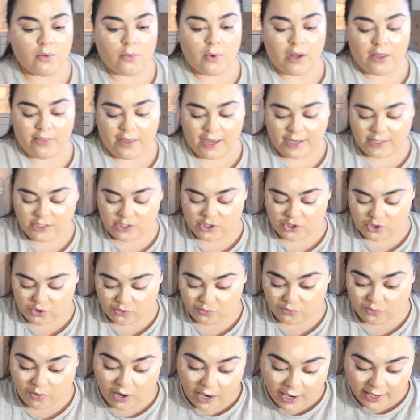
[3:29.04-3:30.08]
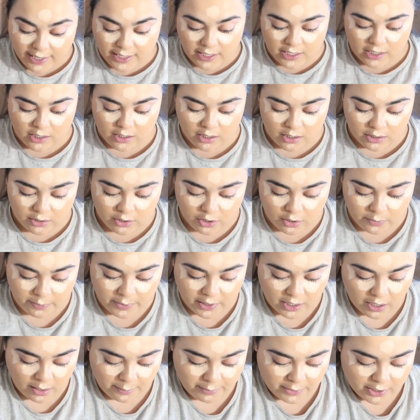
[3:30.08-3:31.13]
while that's drying a little
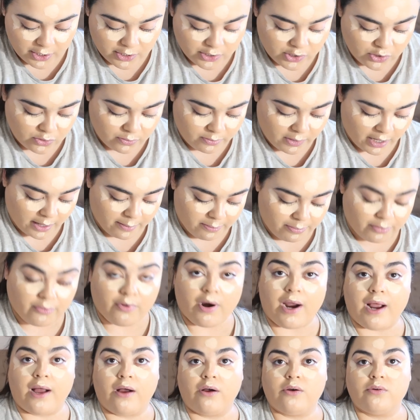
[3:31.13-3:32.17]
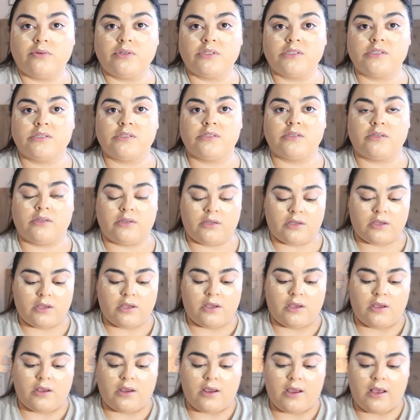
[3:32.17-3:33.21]
bit, I'm gonna do my brows.
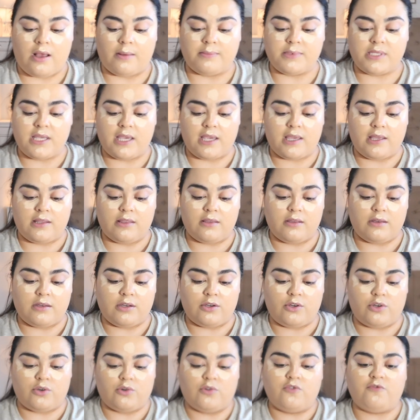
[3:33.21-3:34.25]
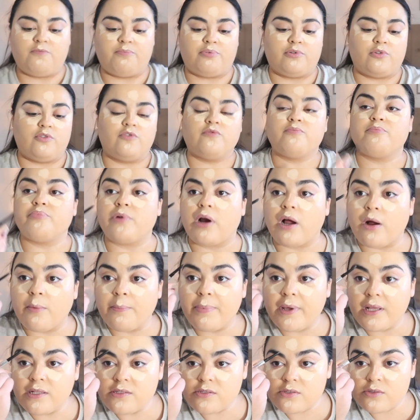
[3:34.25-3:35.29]
I'm taking the Goof Proof brow
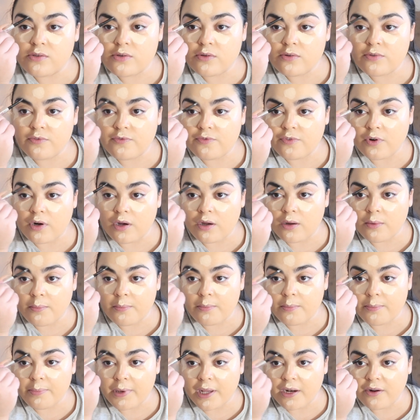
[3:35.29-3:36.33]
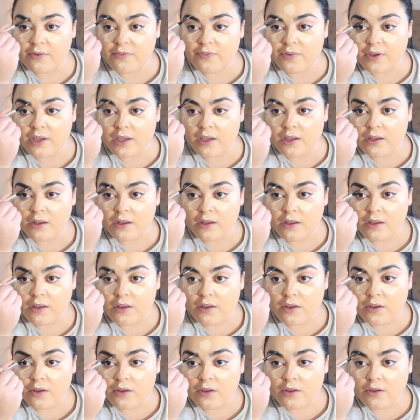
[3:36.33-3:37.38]
pencil from Benefit.
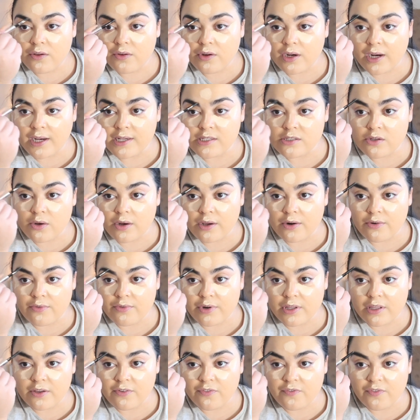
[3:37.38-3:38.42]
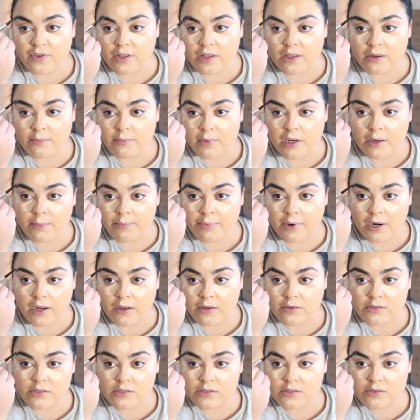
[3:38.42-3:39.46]
You guys know I don't really fill in my
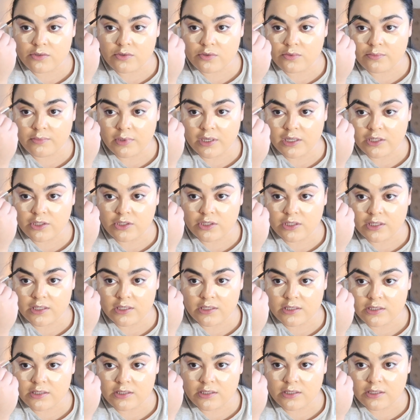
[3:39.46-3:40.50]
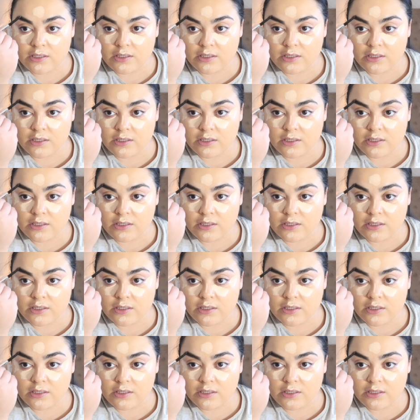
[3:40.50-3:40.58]
brows too much because